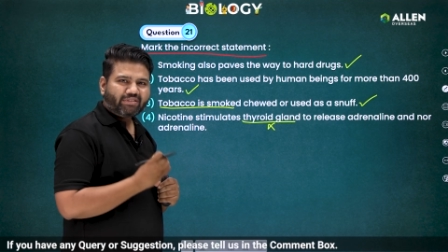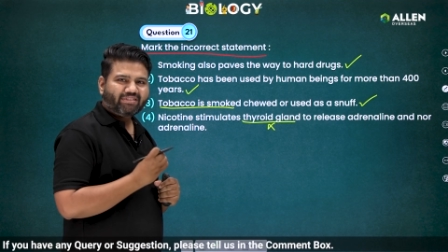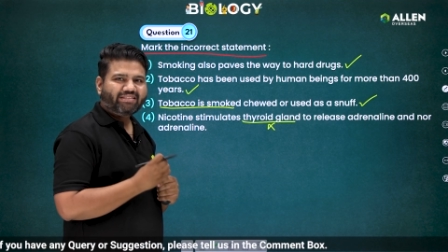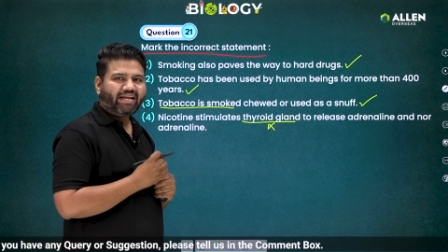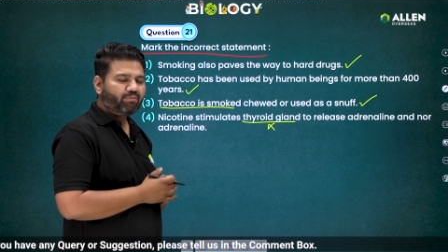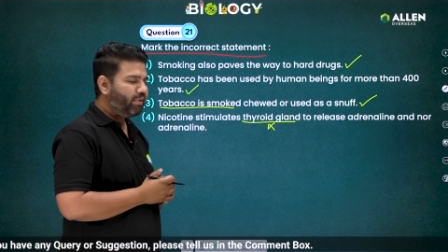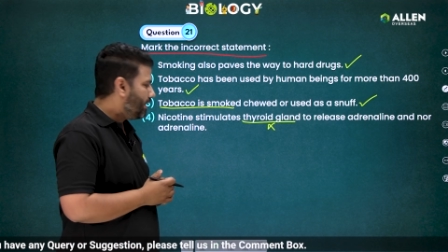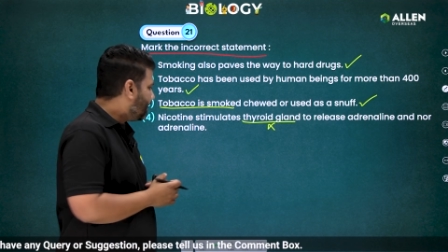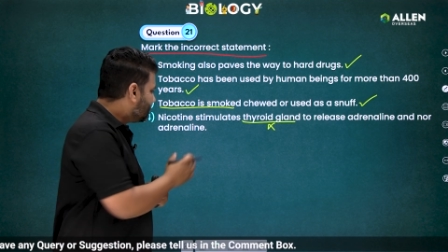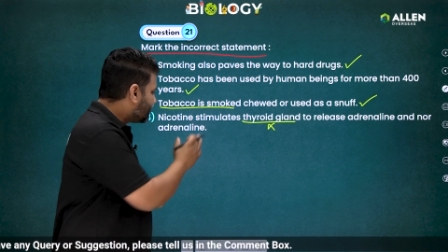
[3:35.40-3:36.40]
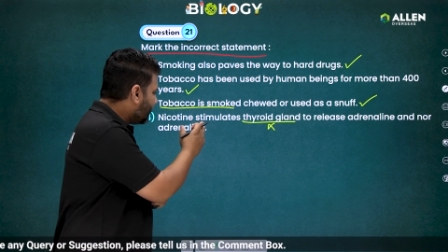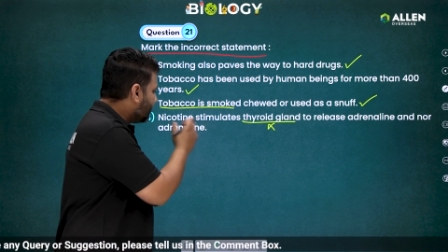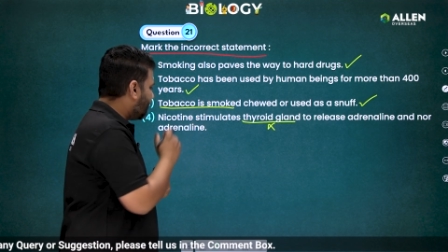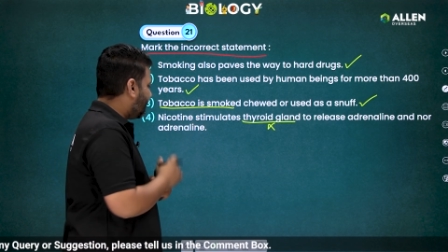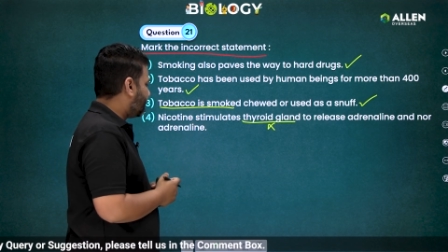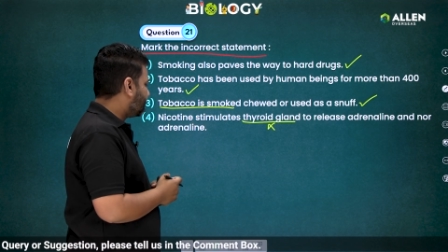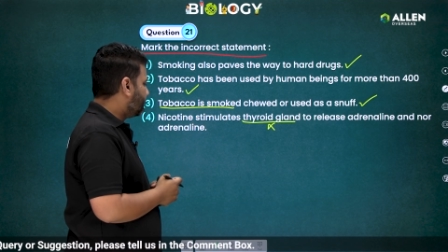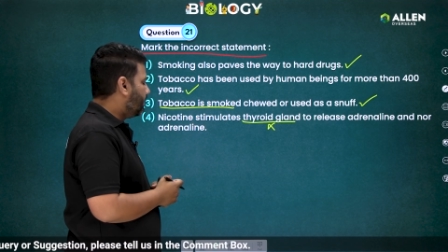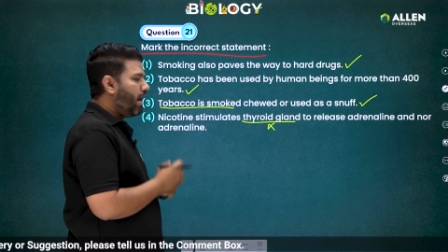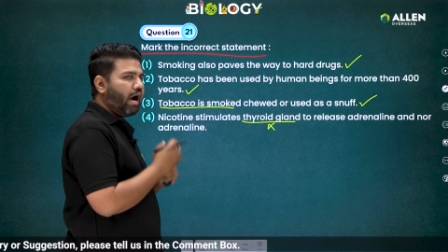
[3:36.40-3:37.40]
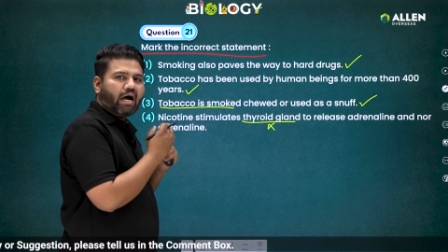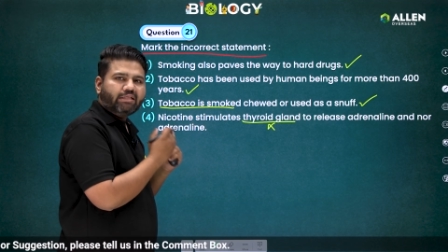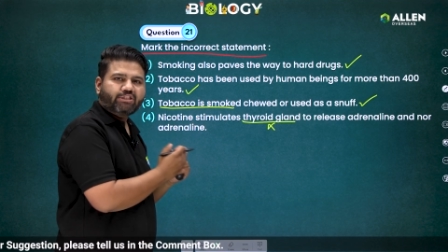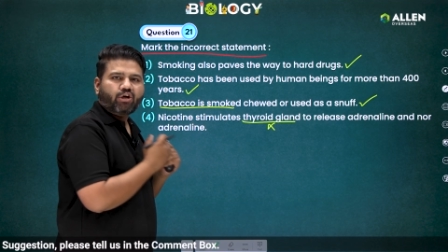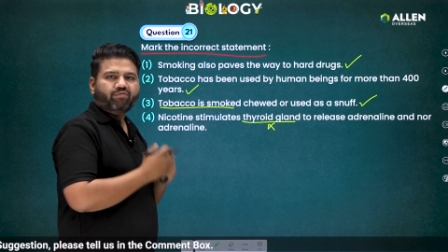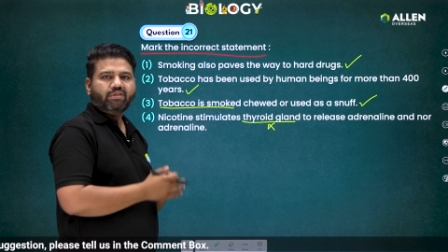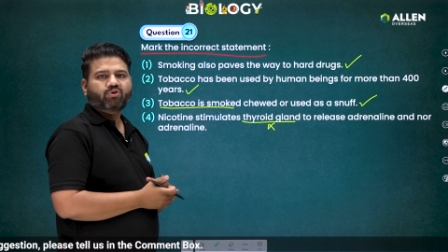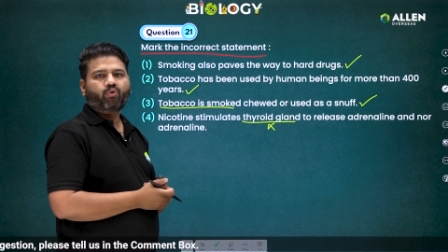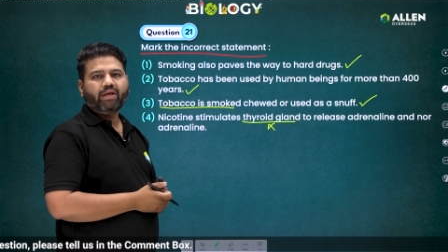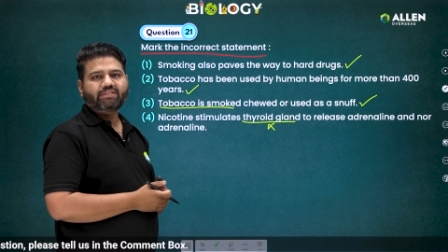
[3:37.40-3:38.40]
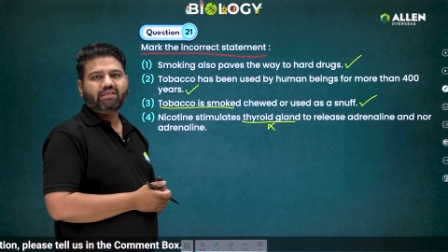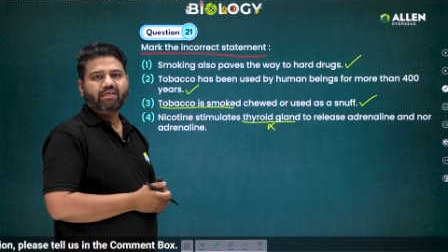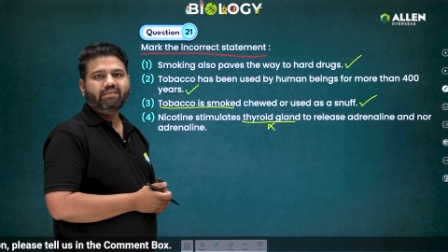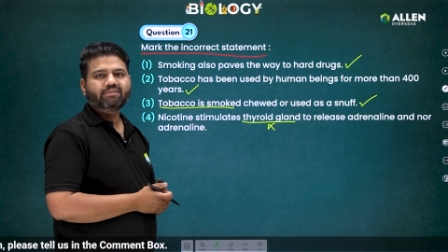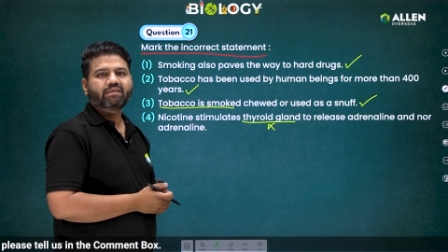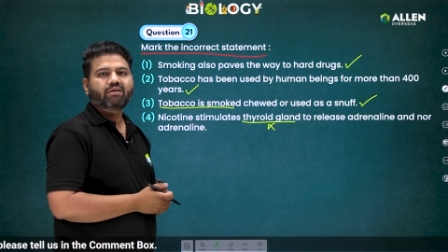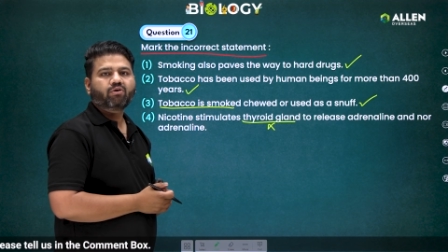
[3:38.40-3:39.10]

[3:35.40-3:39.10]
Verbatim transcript: this statement is incorrect. Answer of this question is